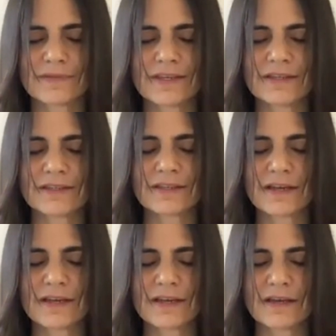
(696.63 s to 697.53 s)

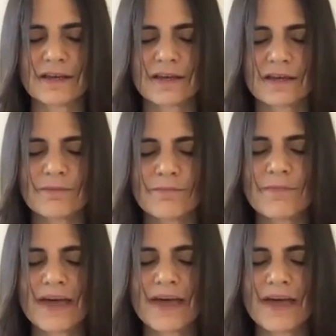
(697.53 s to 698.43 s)
These
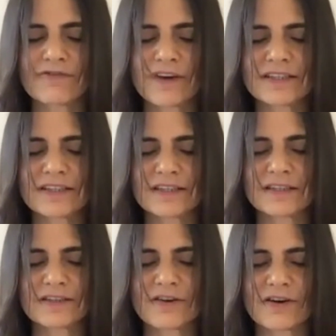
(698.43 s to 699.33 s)
metta
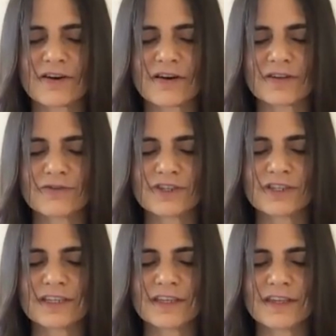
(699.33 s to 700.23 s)
phrases are
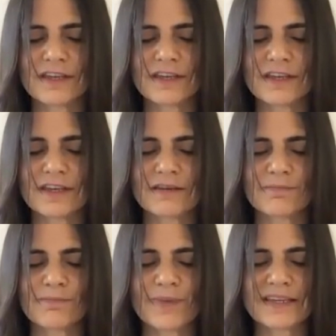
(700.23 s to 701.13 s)
usually
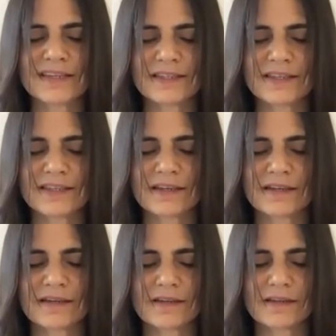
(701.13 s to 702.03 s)
the
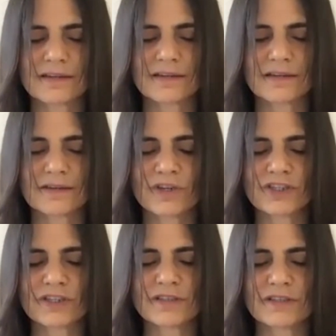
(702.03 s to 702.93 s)
basic
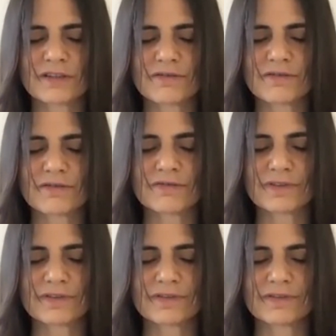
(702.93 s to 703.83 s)
wishes of